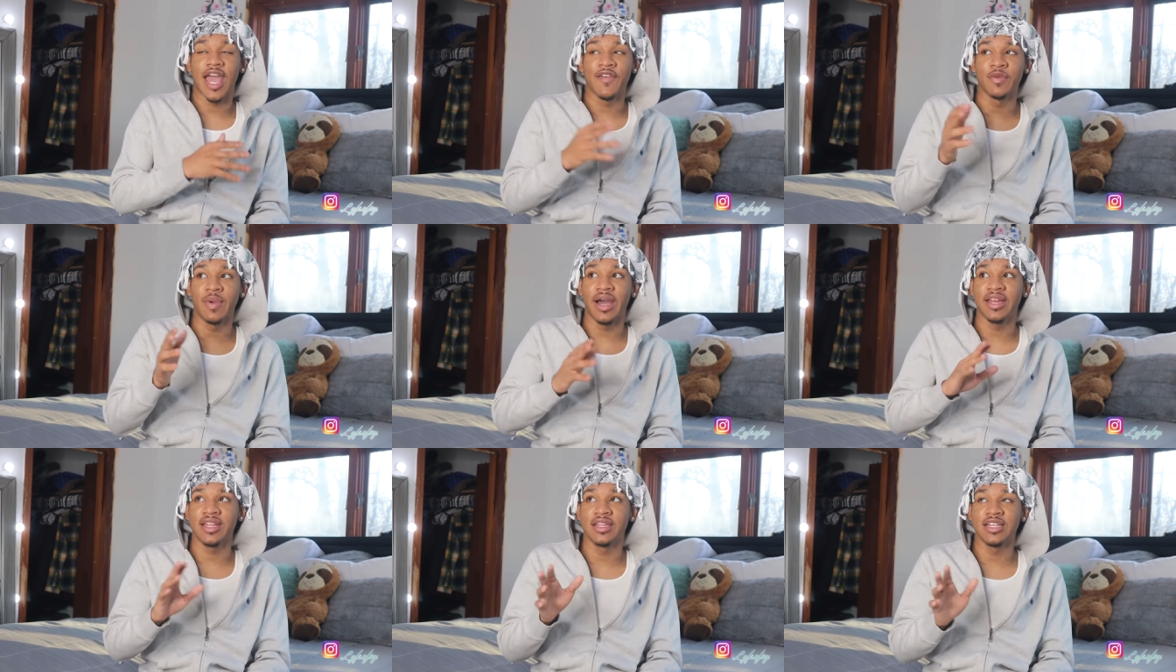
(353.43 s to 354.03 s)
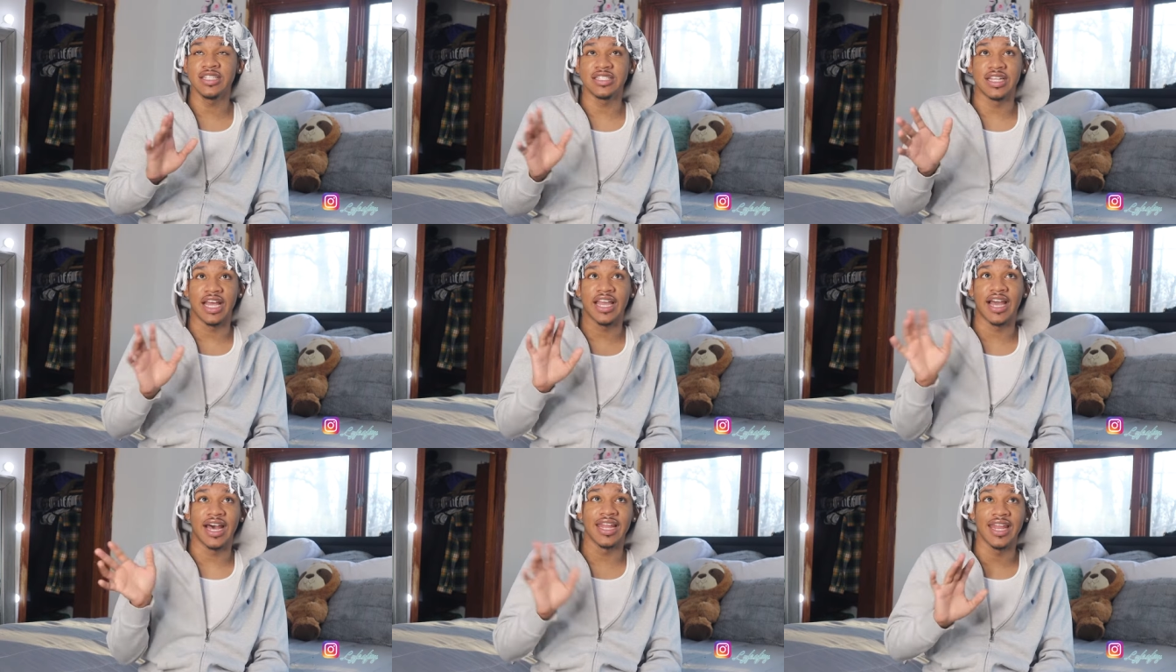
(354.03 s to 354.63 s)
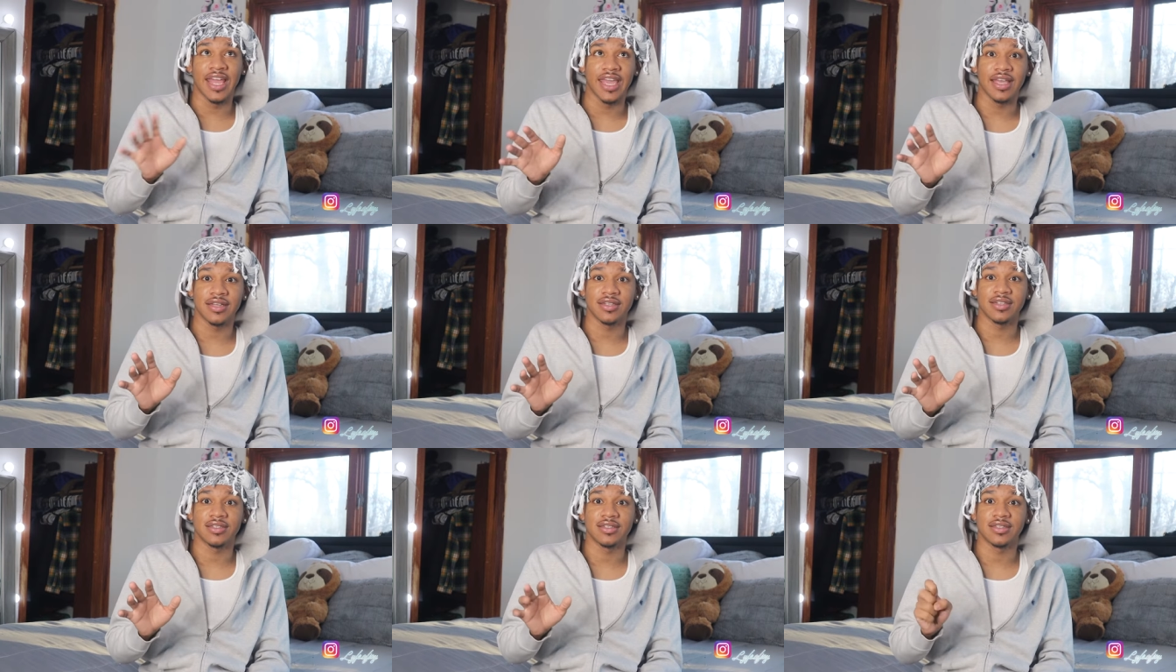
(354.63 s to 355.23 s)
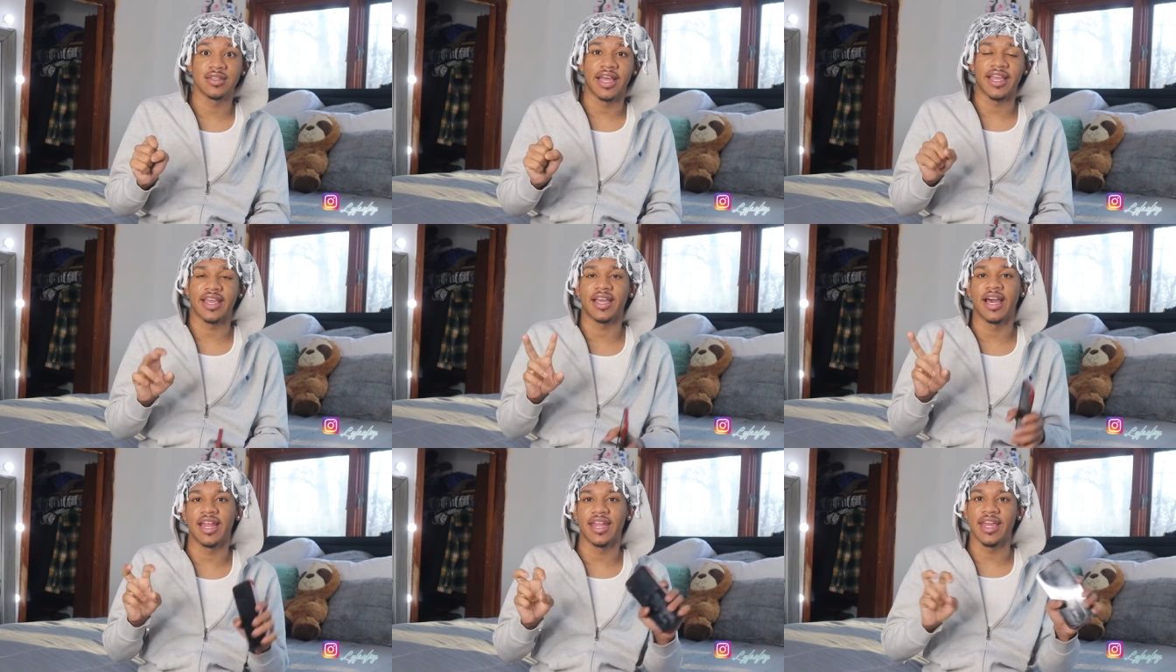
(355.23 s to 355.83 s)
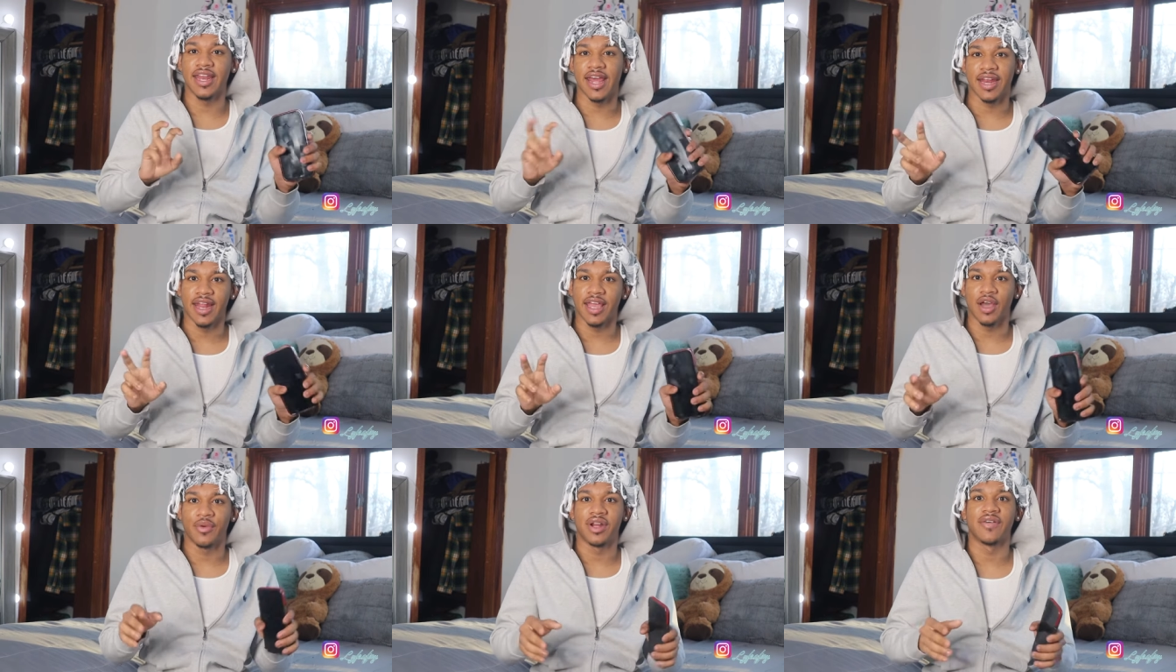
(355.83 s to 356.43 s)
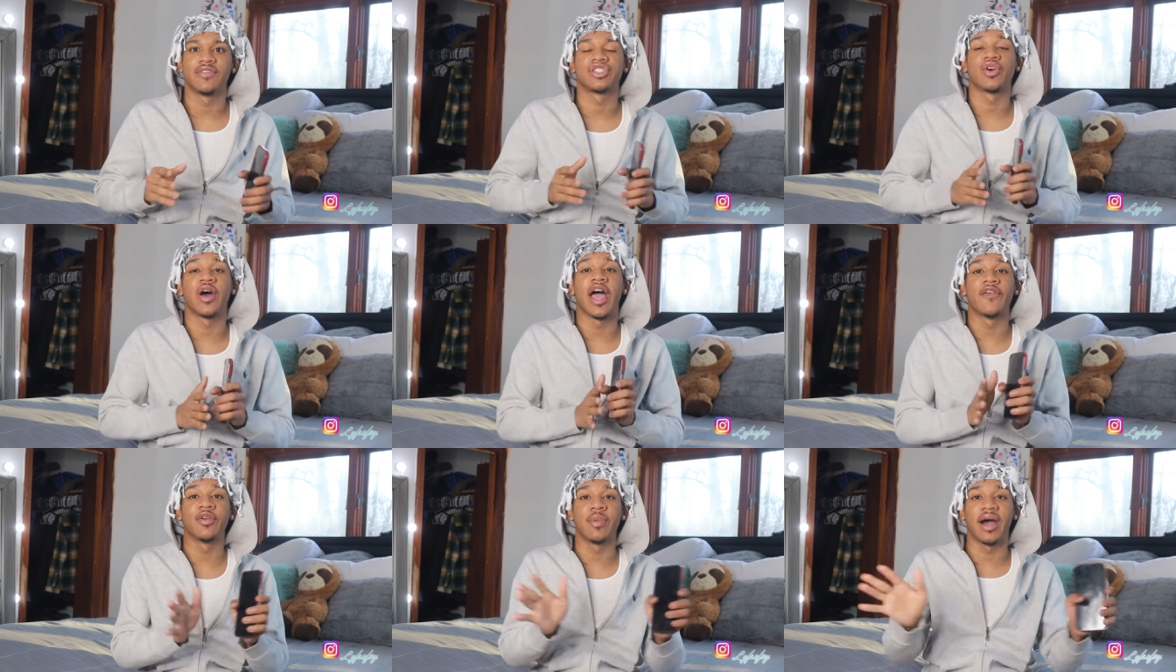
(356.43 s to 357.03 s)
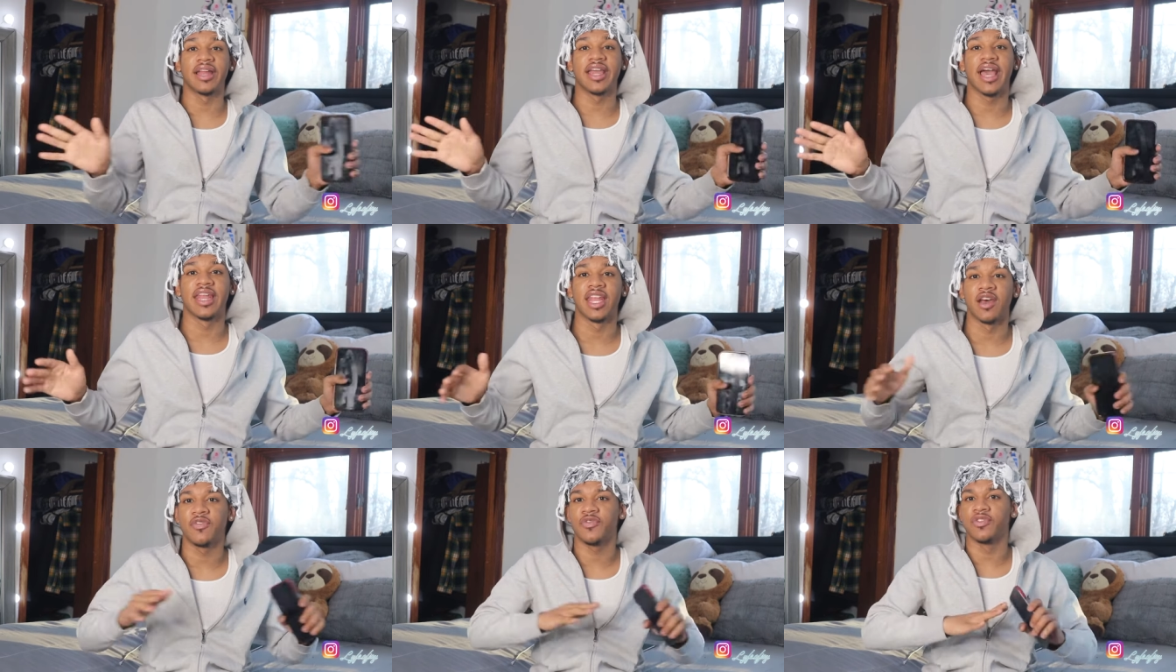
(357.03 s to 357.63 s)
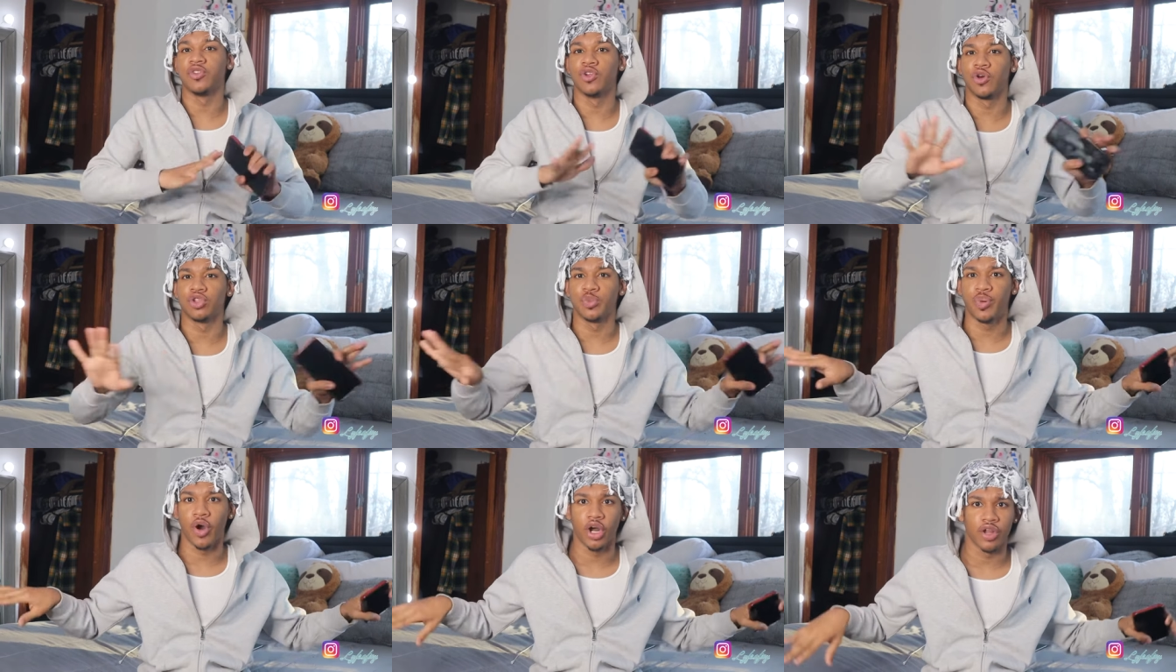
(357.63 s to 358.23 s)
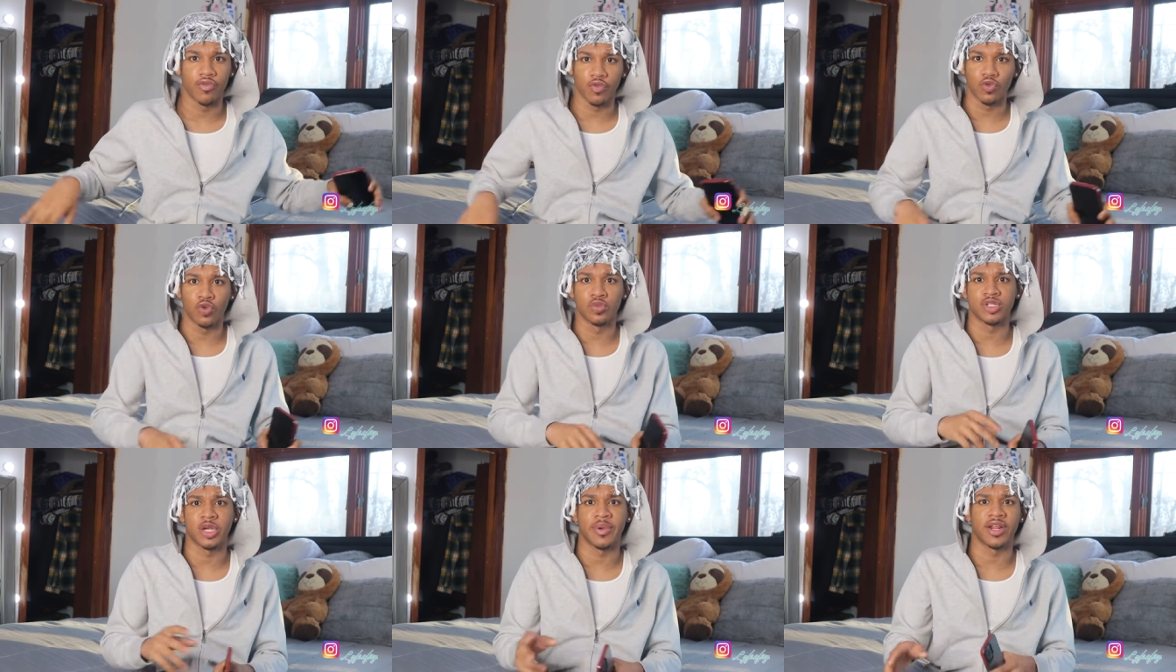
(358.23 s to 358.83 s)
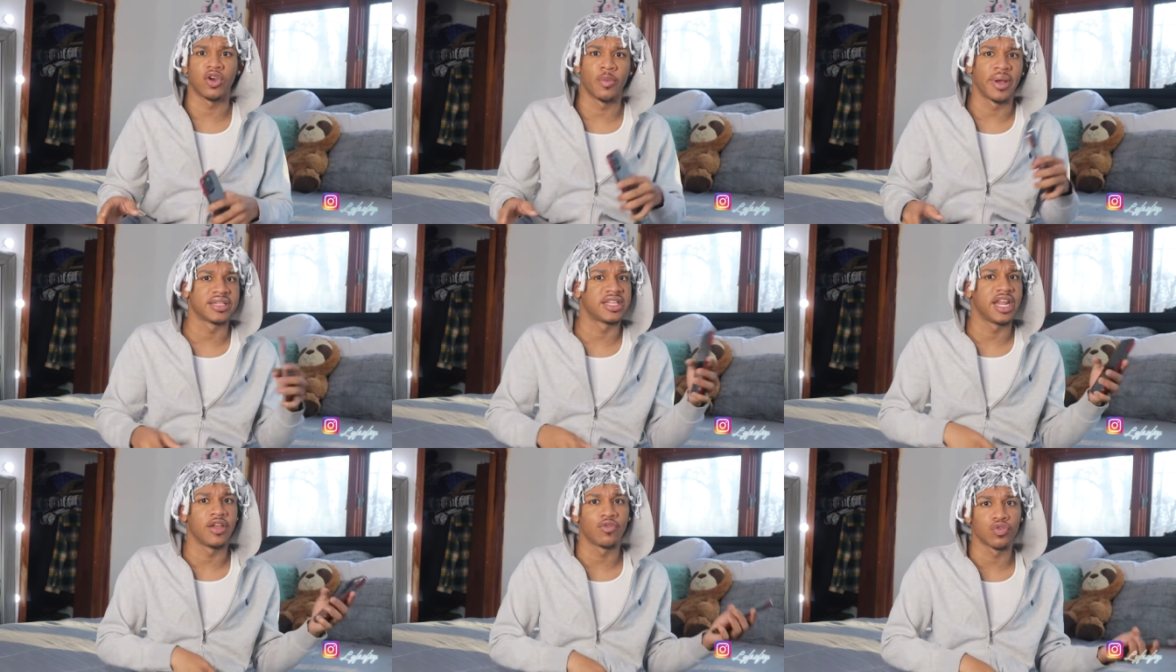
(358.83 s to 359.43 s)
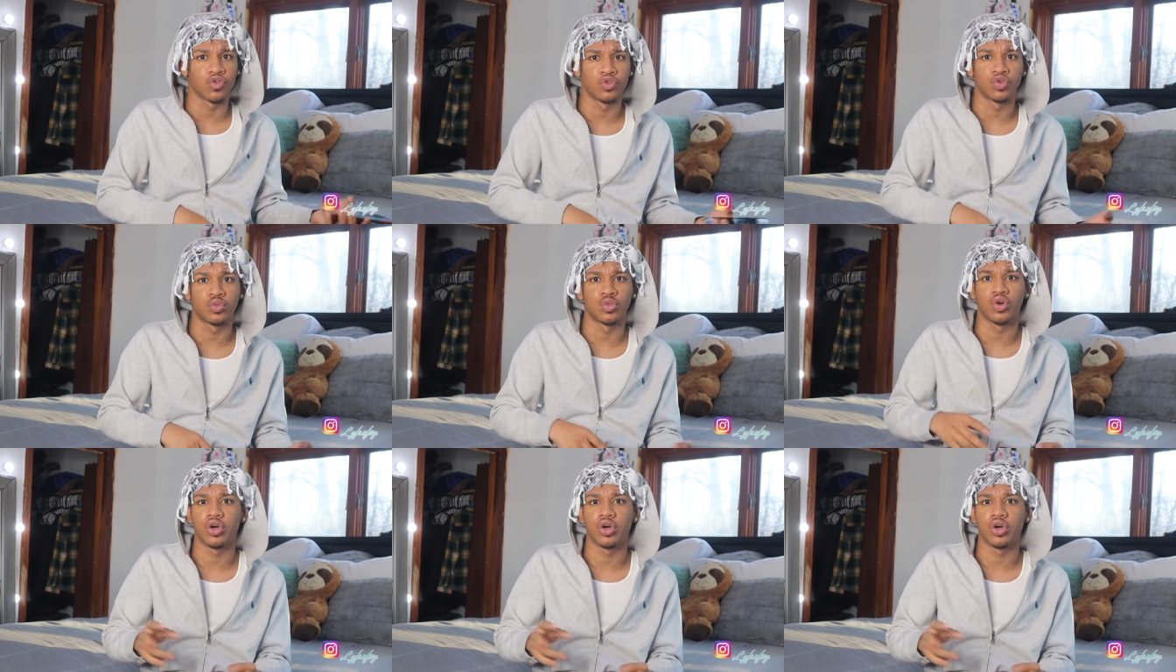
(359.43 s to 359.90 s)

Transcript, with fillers: everybody, this it got late, like it got late at night or whatever. So everybody had left, you know, departed rooms. Everybody going back to their room